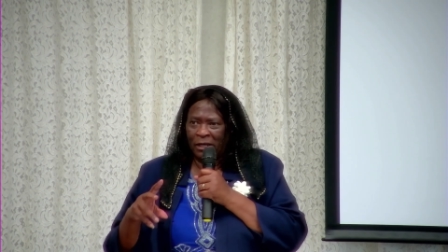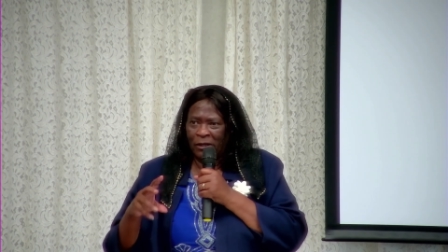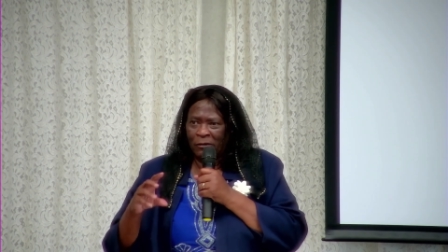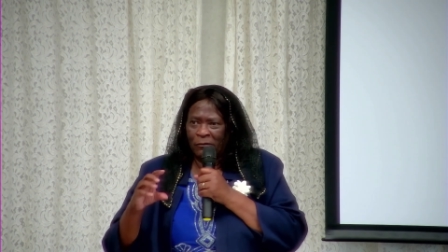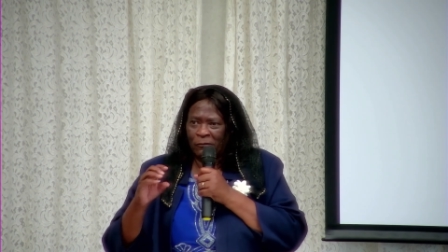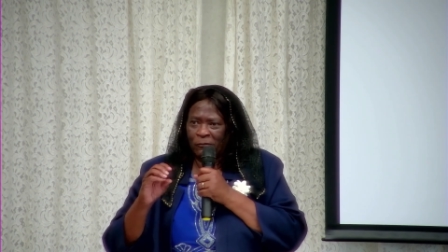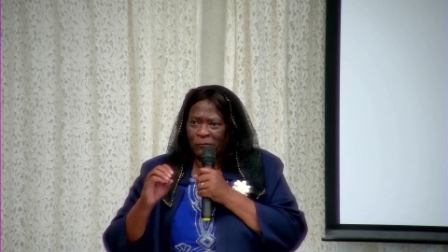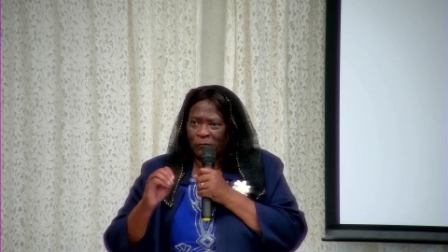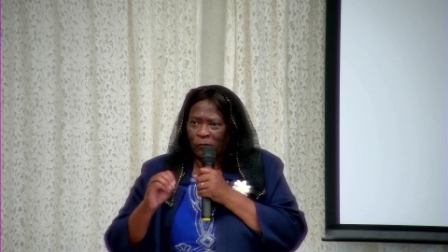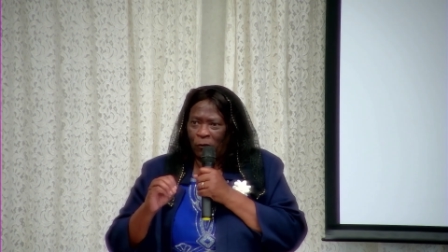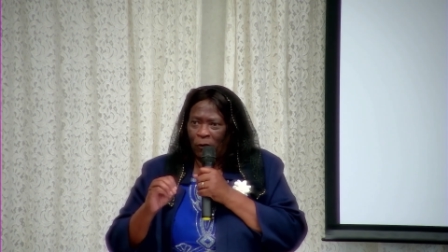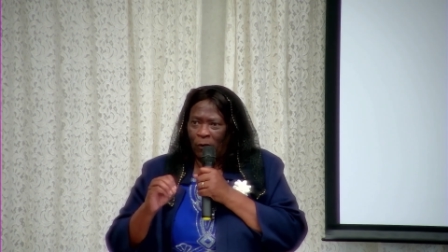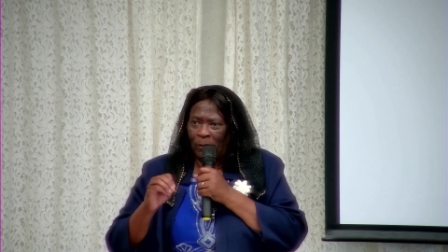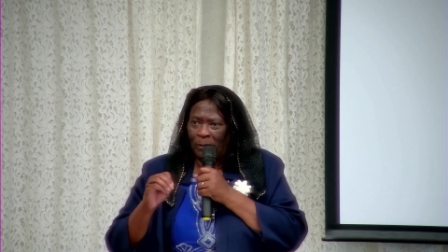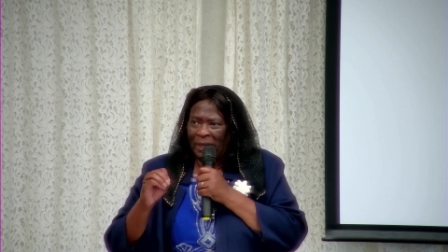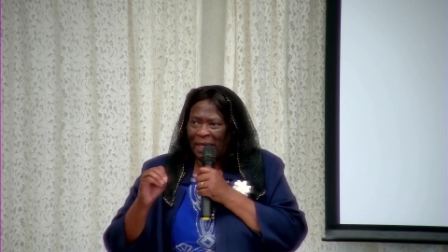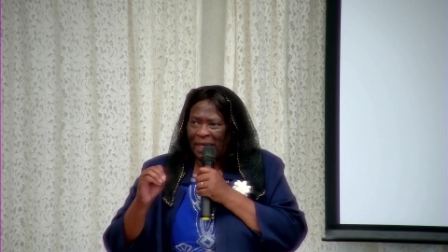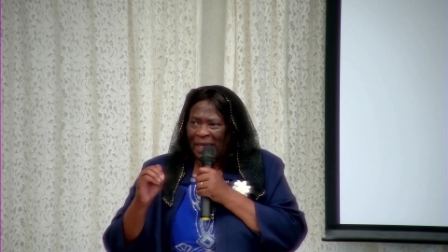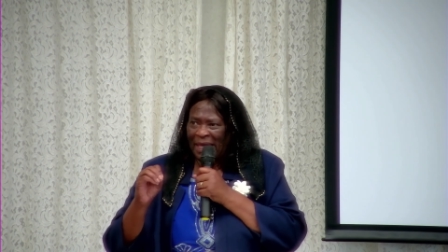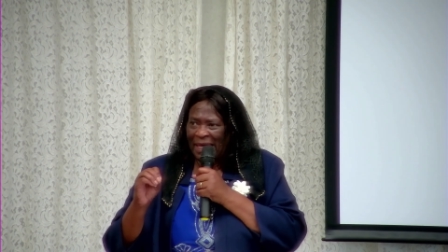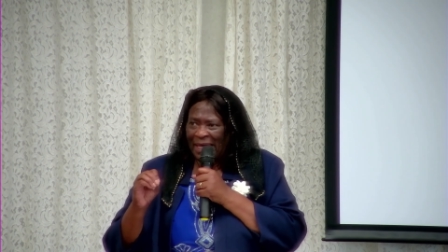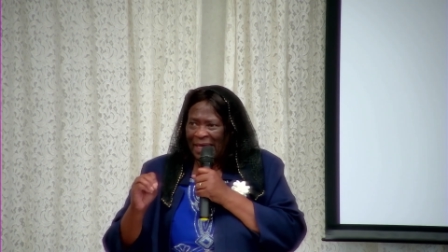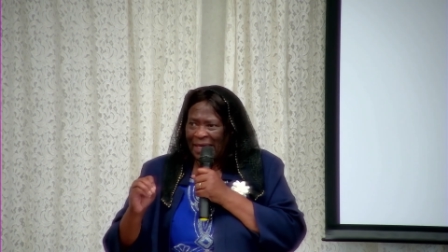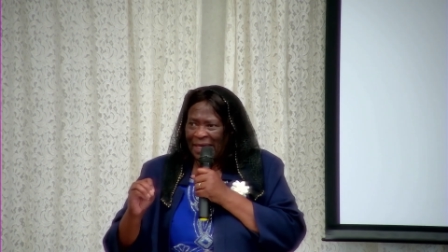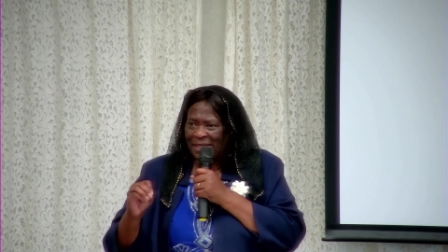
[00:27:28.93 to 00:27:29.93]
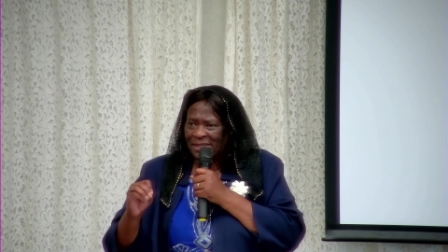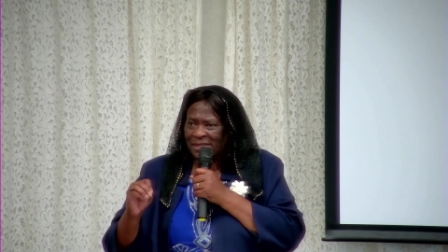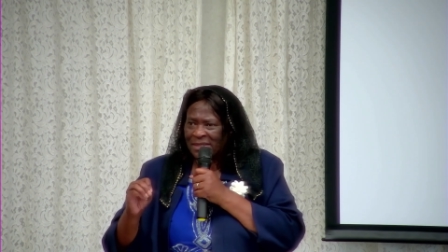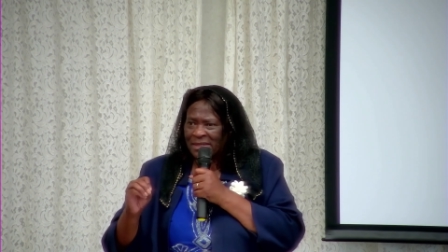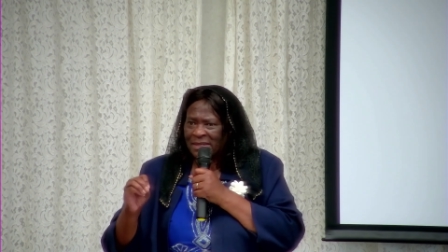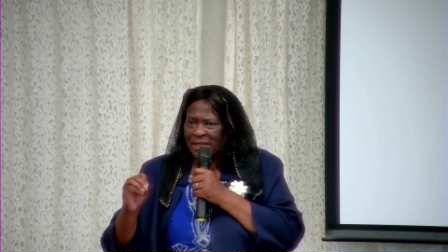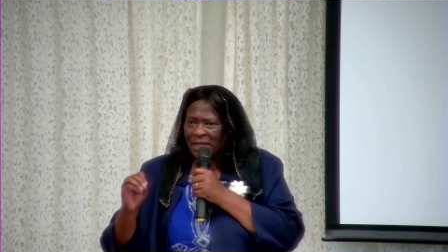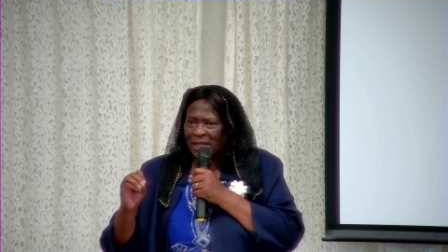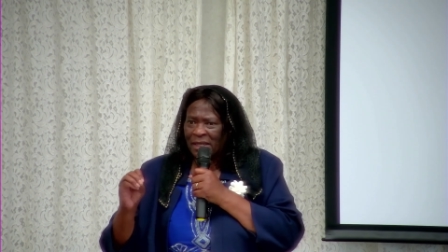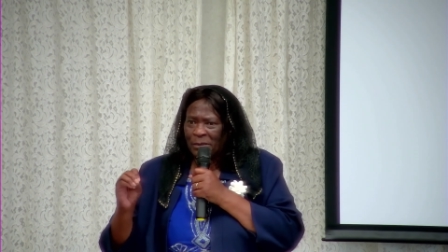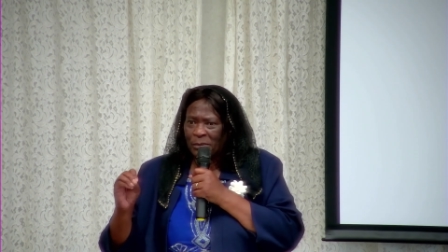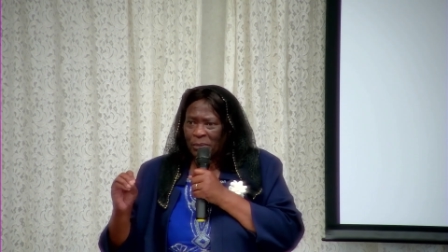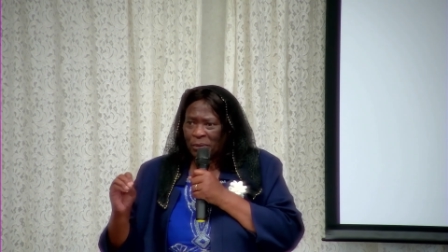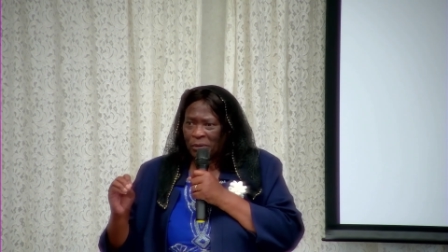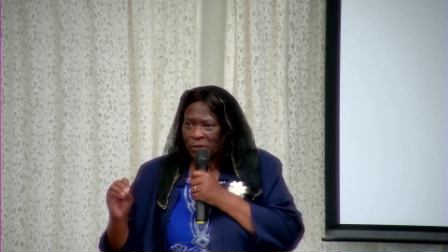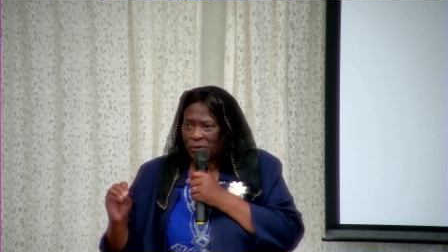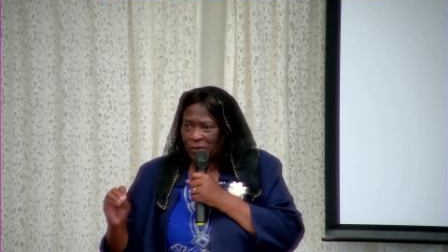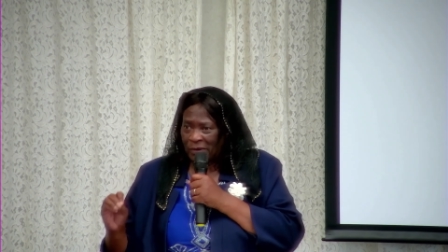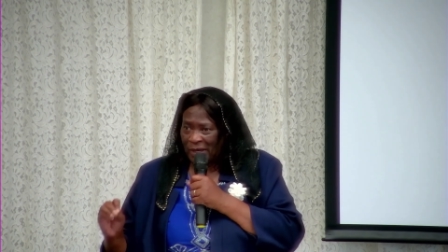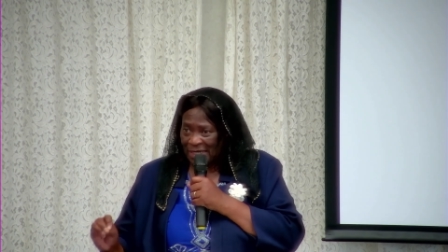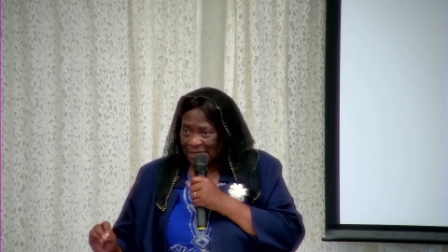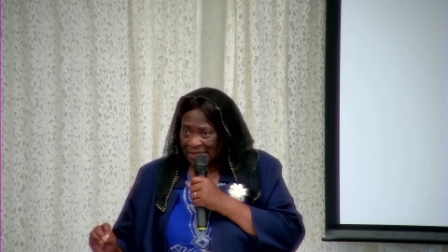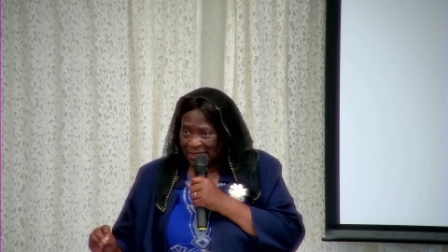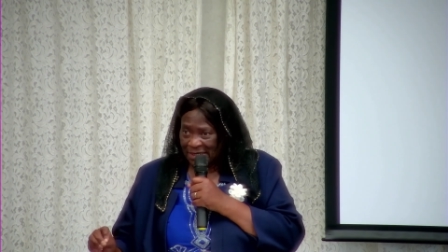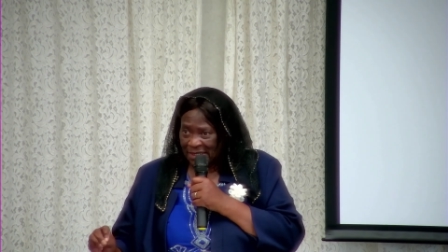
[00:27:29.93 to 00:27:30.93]
from His
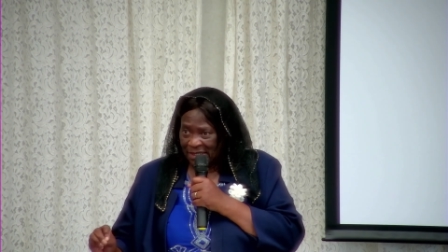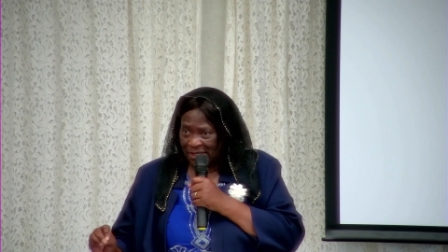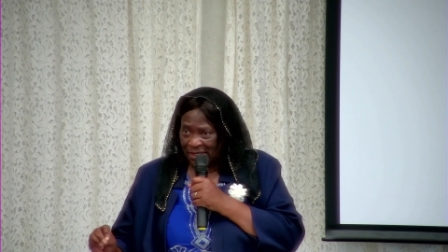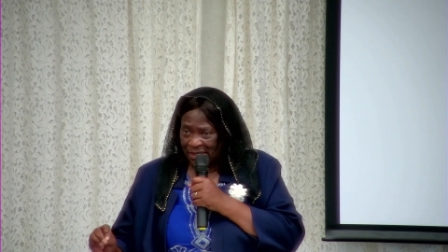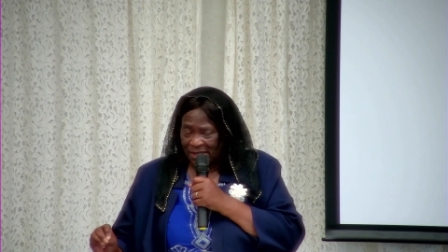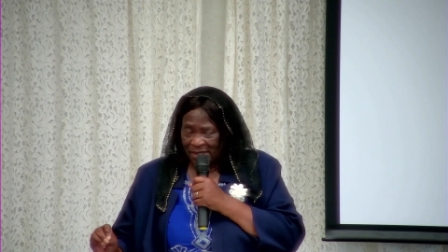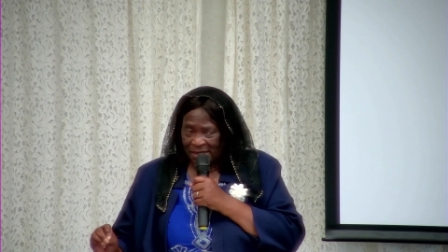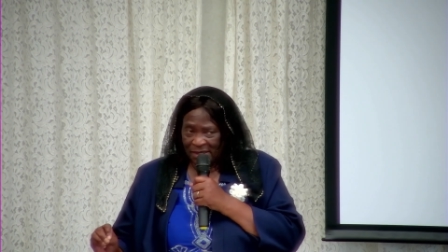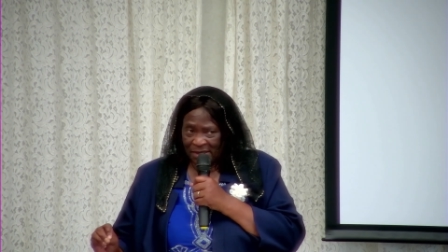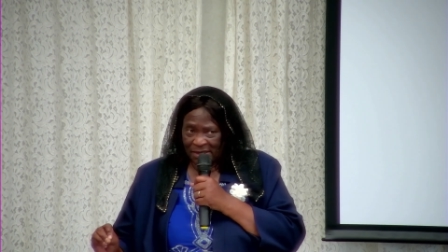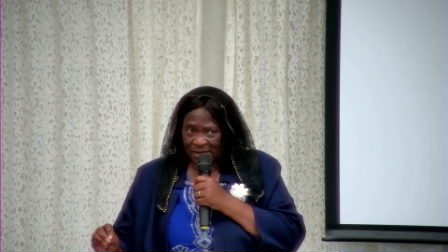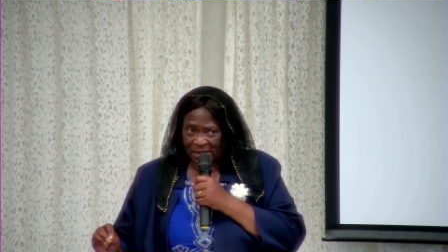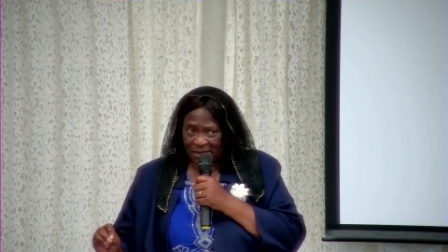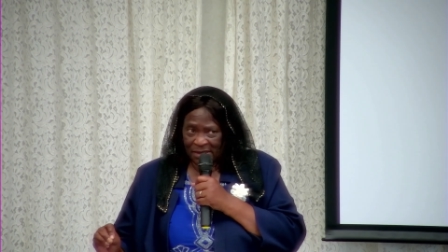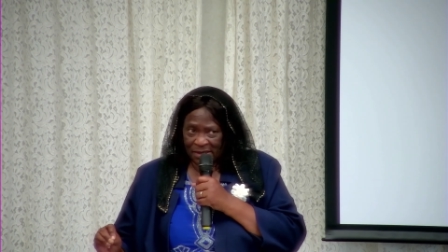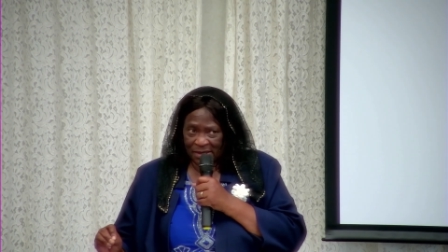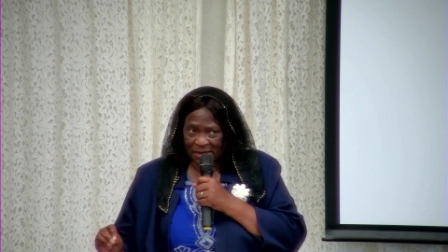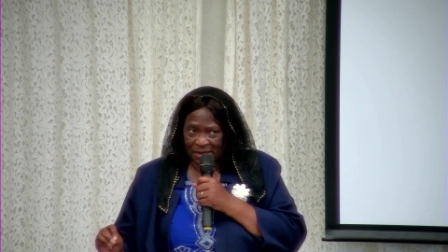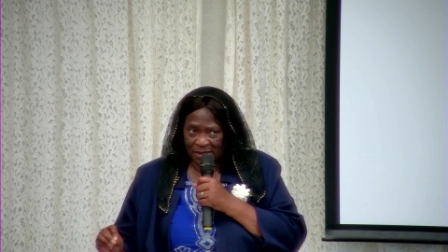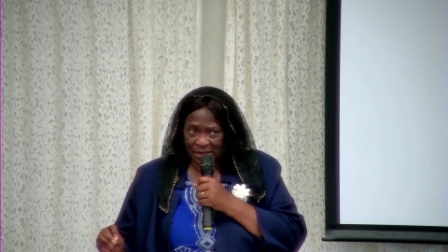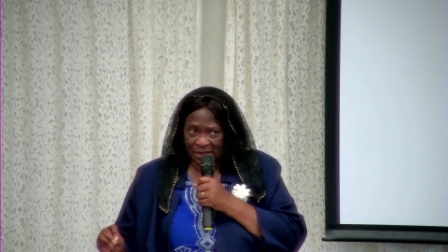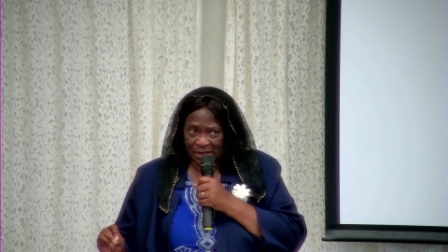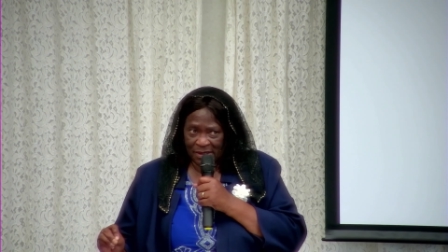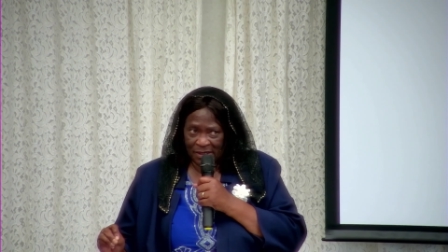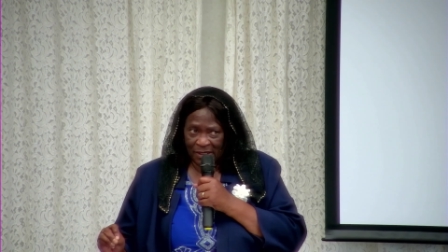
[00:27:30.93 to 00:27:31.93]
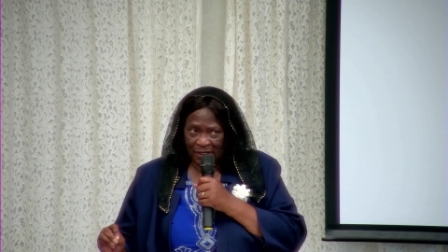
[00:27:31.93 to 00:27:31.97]
presence.